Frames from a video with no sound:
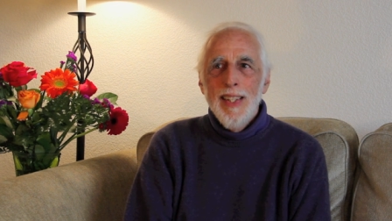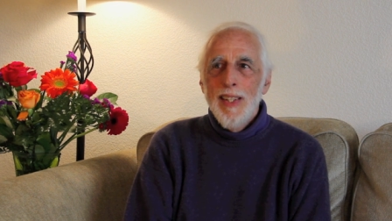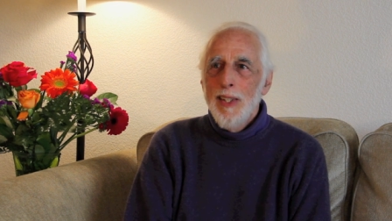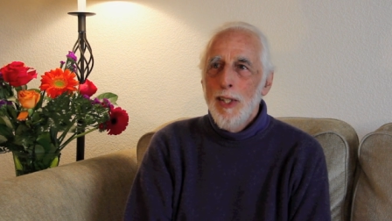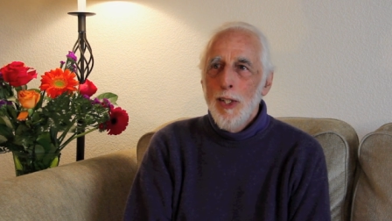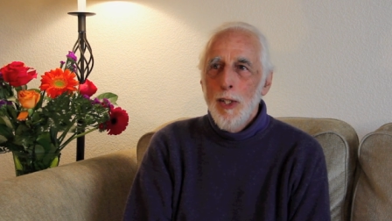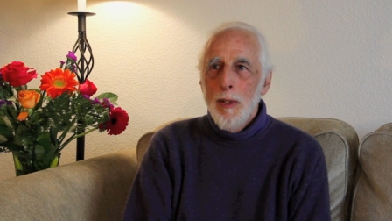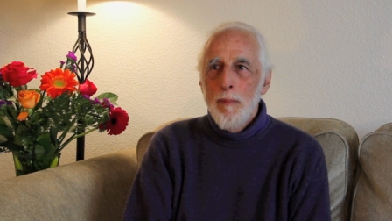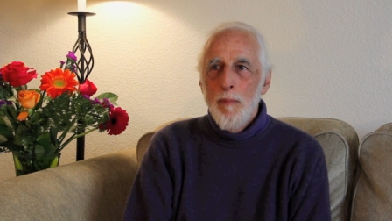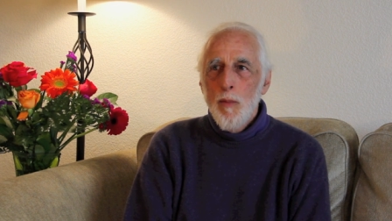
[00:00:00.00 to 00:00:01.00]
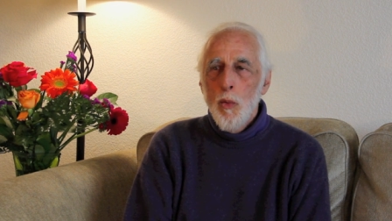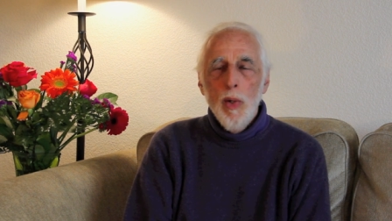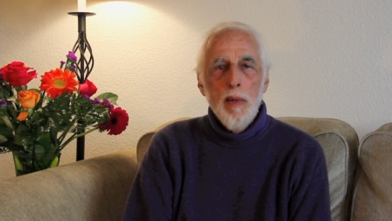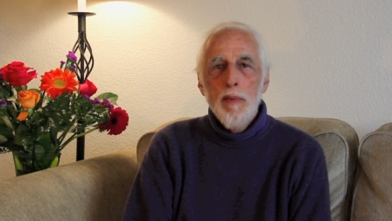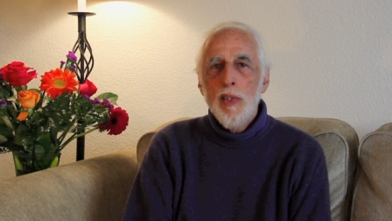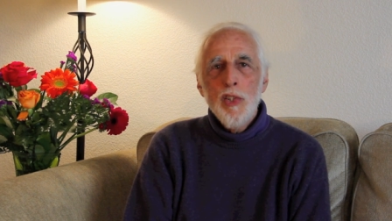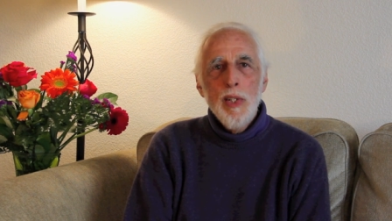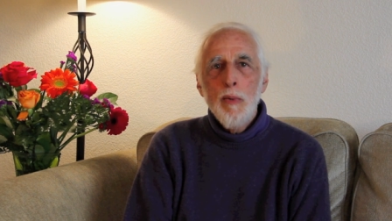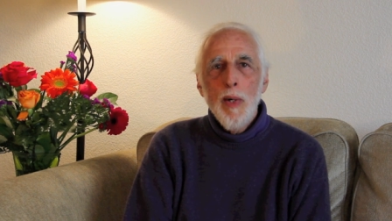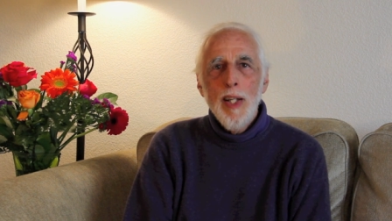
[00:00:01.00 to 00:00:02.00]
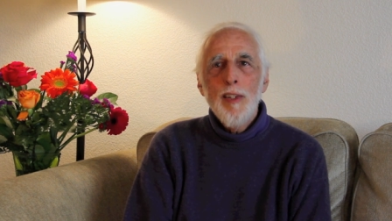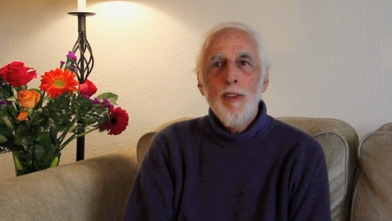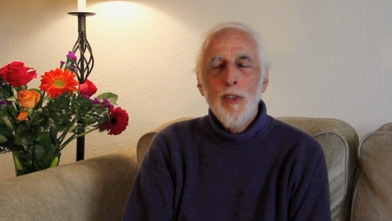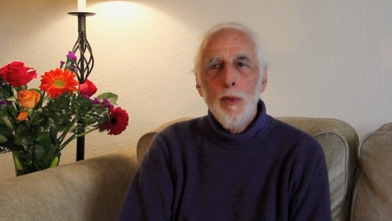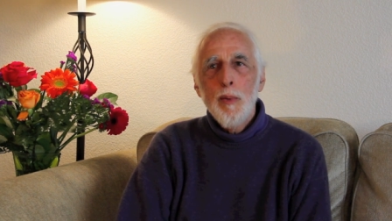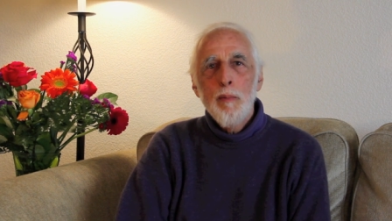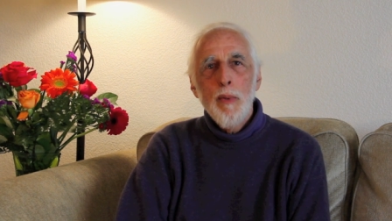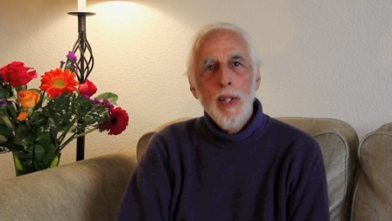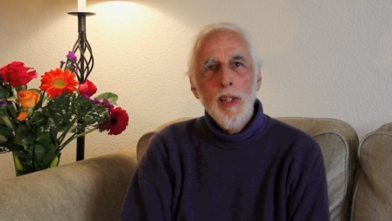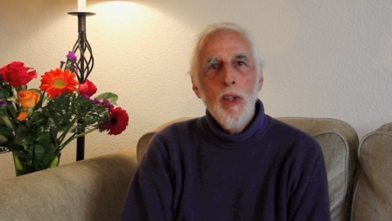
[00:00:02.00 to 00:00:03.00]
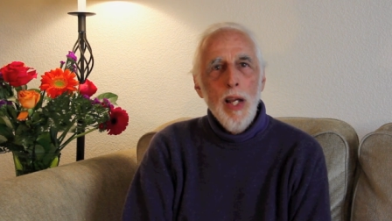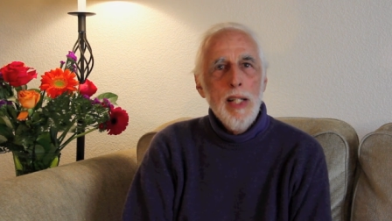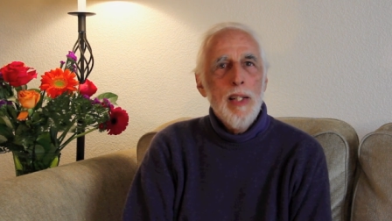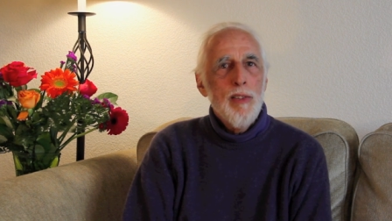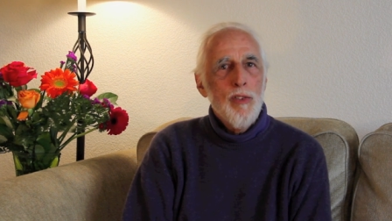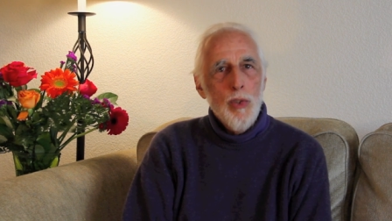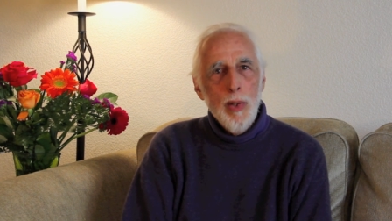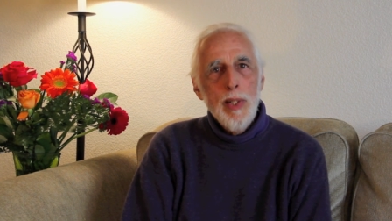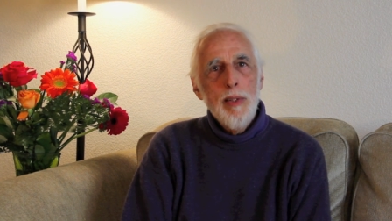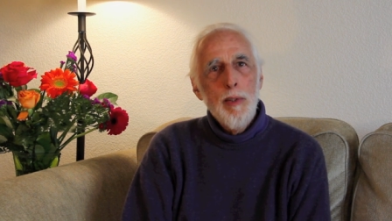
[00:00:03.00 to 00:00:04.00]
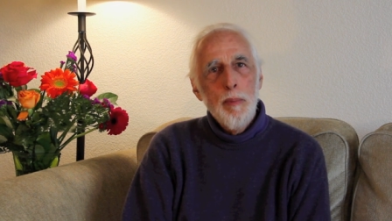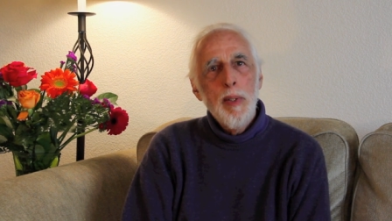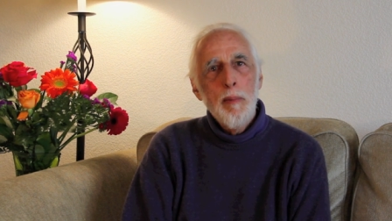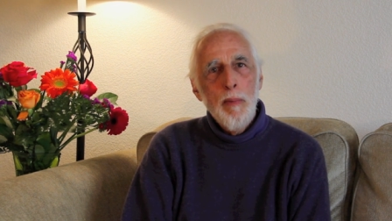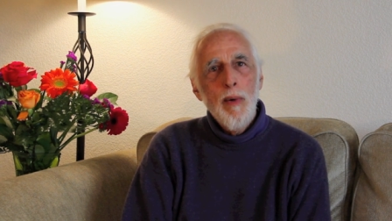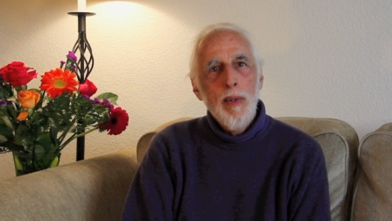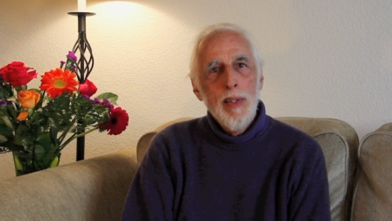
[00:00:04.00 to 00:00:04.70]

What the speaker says: Wherever she went, she would bring light and joy to people.